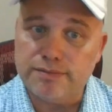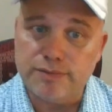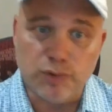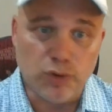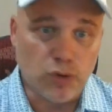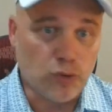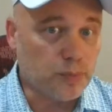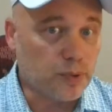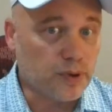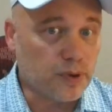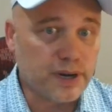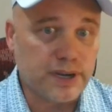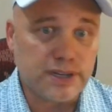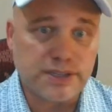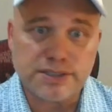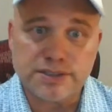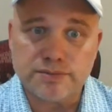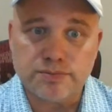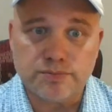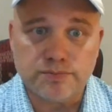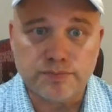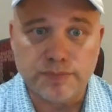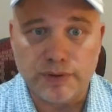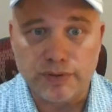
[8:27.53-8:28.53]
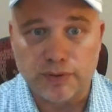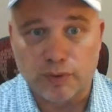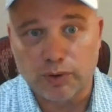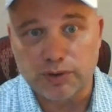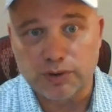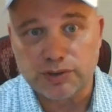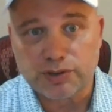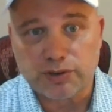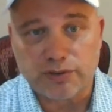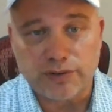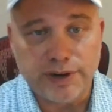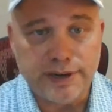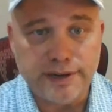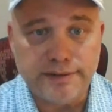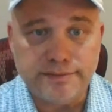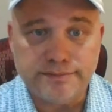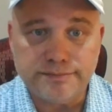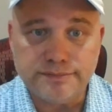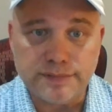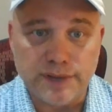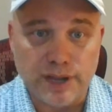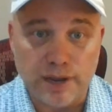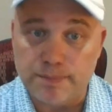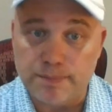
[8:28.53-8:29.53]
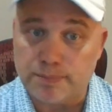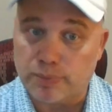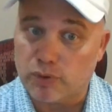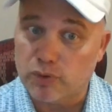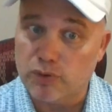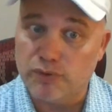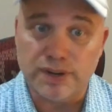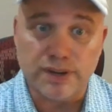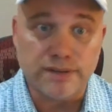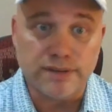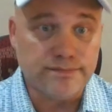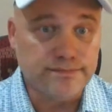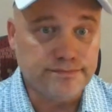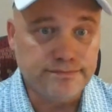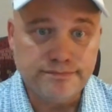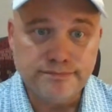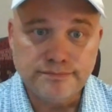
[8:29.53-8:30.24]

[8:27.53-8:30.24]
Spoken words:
You blitz, we throw a screen. He proved it.